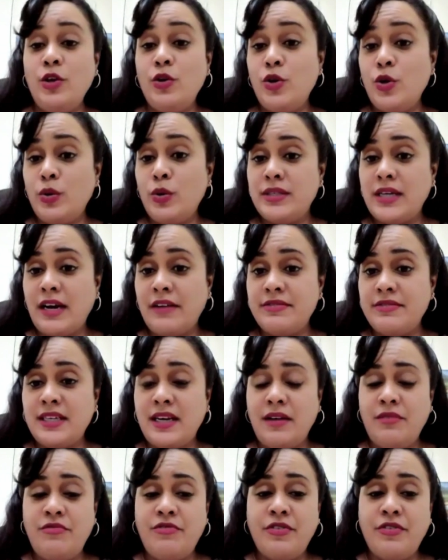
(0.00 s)
you don't have
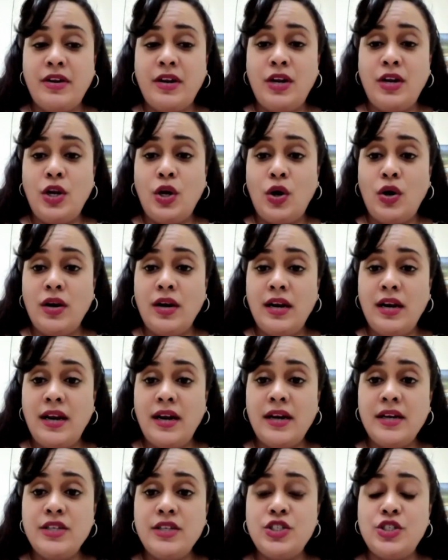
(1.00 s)
time for a long
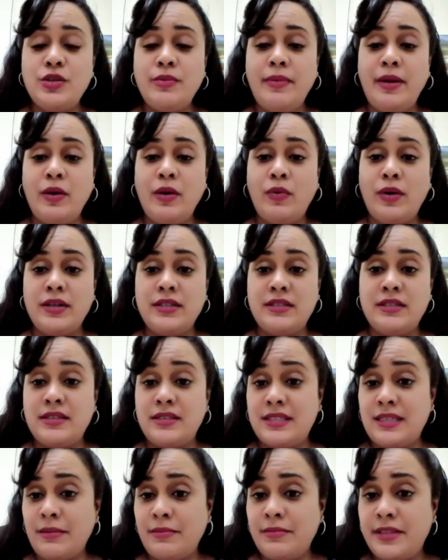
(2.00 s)
lunch. You may want
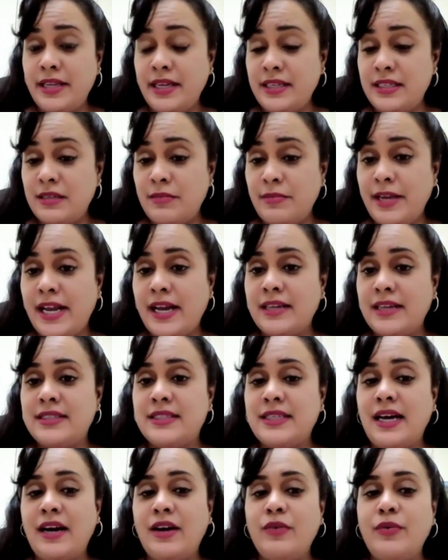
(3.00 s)
something to make a
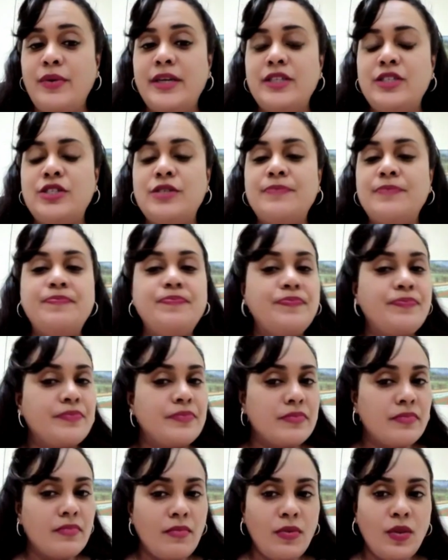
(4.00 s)
sandwich.
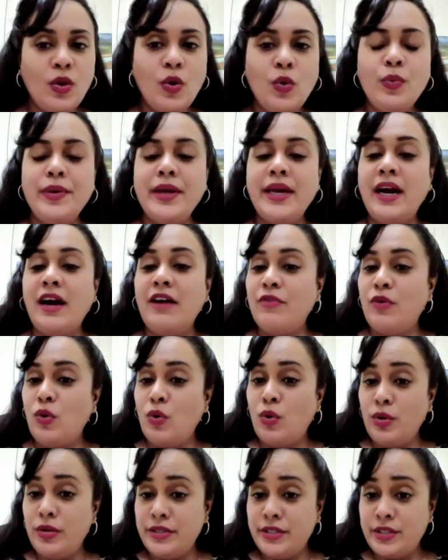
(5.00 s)
We have
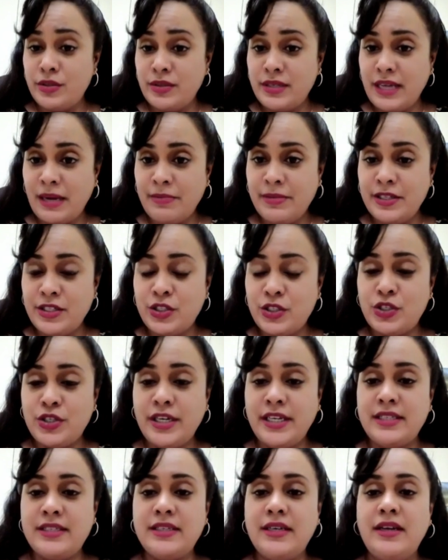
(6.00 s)
also
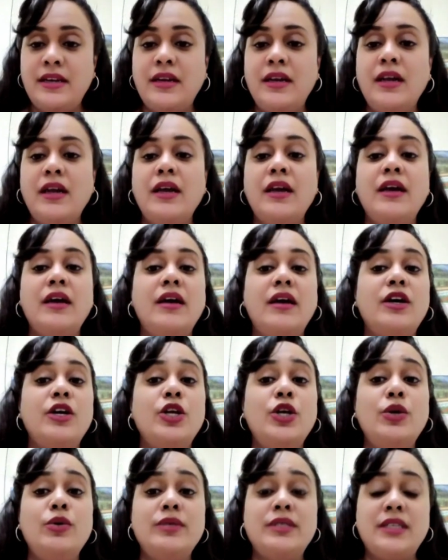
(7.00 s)
demonstrated
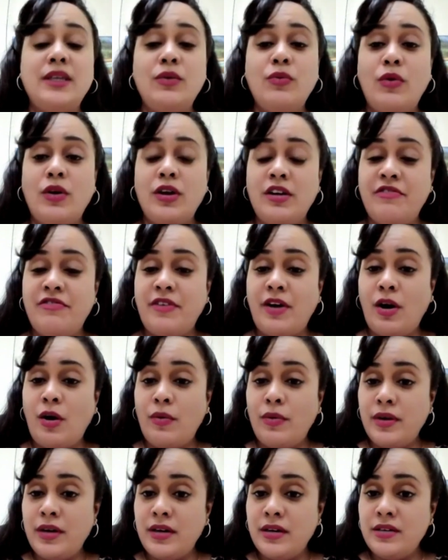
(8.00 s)
using one of
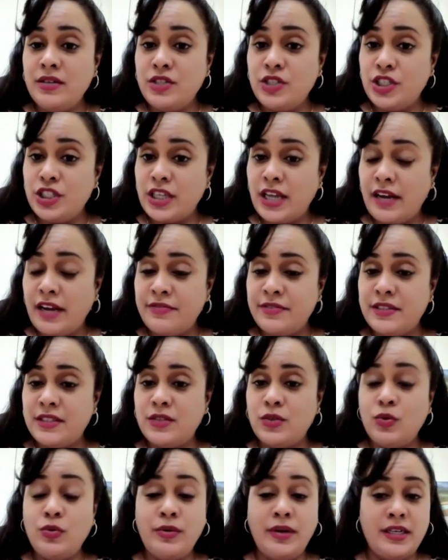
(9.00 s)
our chefs
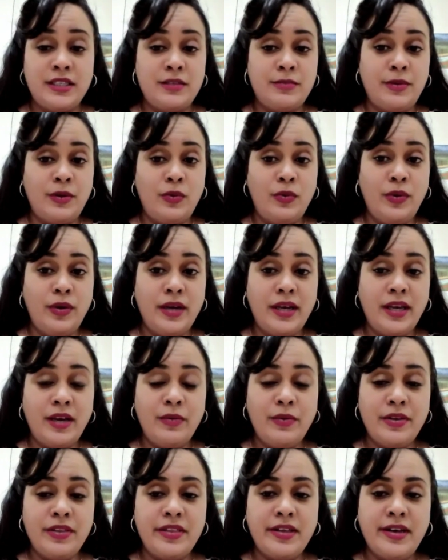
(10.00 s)
who has been
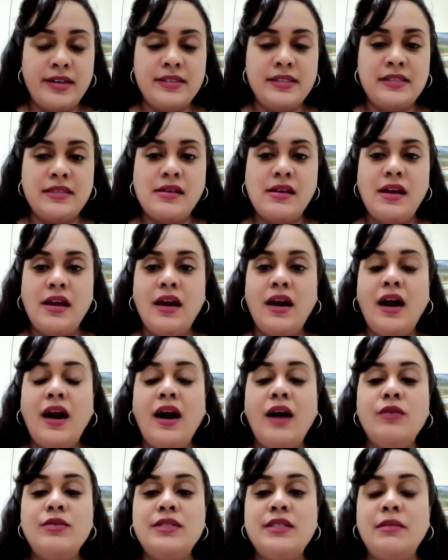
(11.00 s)
working with us
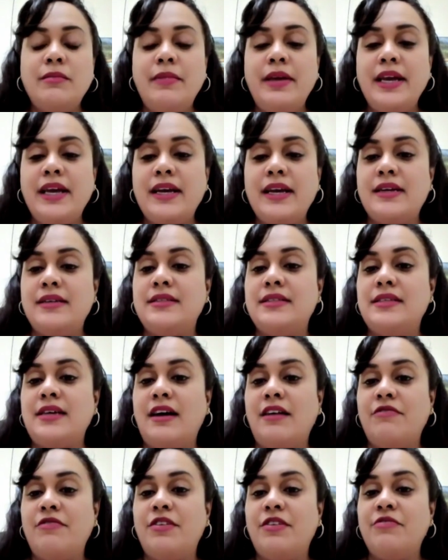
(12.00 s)
how to make
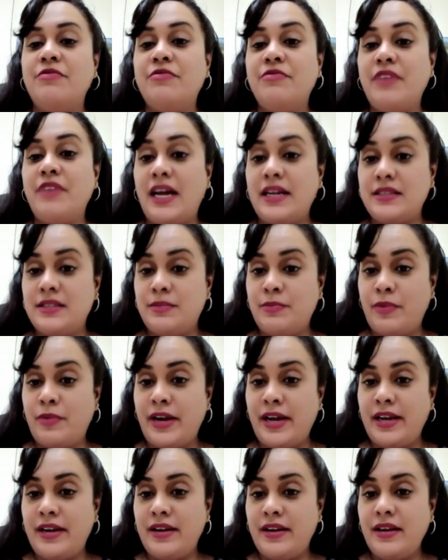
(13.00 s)
cassava
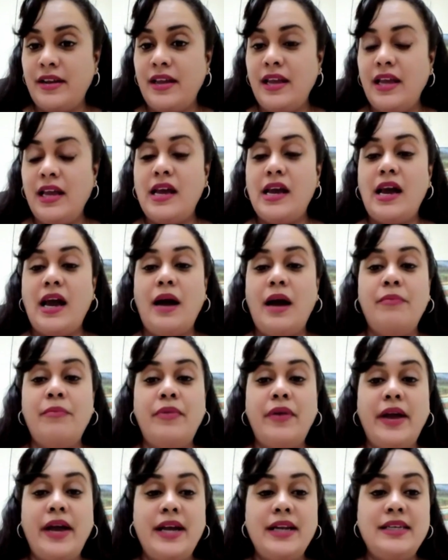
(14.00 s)
flatbread, a
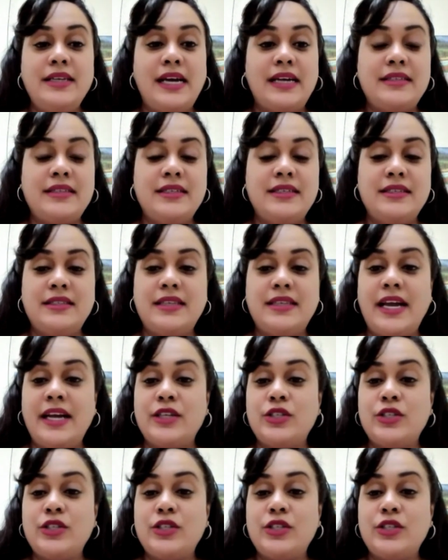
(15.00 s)
bread that is